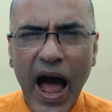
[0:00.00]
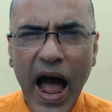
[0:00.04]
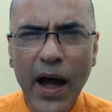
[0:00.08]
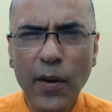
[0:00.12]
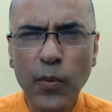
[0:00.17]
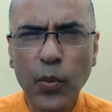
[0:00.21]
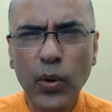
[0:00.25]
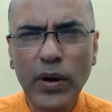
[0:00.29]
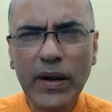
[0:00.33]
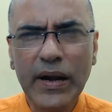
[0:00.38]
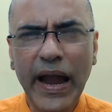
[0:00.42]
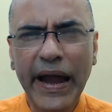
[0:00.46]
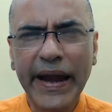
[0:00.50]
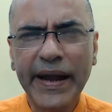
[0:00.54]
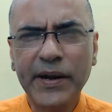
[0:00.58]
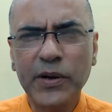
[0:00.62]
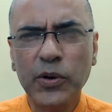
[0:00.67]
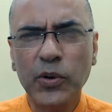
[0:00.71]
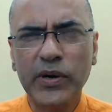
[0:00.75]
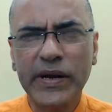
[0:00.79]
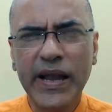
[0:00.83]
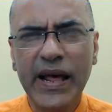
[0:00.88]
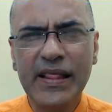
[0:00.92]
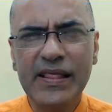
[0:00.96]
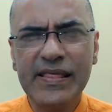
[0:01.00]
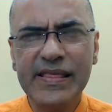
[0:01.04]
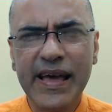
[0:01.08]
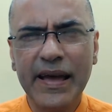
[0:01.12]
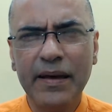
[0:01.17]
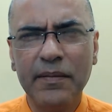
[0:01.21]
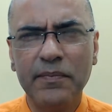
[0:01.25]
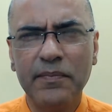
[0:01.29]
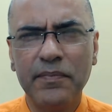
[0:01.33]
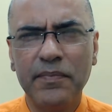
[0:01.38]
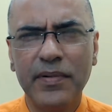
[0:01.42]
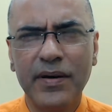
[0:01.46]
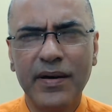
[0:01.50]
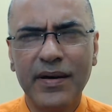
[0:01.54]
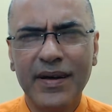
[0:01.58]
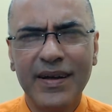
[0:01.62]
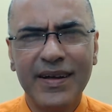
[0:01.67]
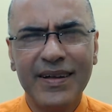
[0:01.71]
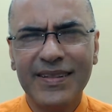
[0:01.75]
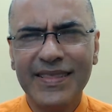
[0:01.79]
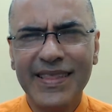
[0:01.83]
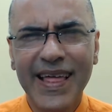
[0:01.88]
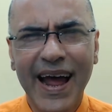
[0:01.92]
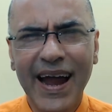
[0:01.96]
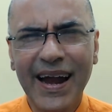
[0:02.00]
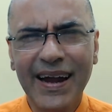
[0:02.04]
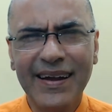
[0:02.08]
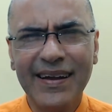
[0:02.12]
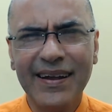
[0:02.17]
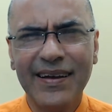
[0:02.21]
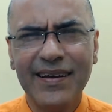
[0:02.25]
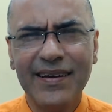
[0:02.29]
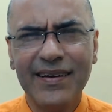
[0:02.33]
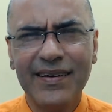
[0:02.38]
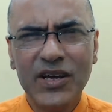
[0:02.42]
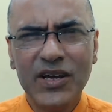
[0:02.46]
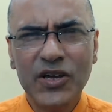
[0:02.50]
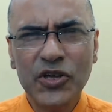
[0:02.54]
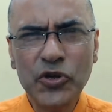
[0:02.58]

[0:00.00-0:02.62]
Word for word: I would like to tell them that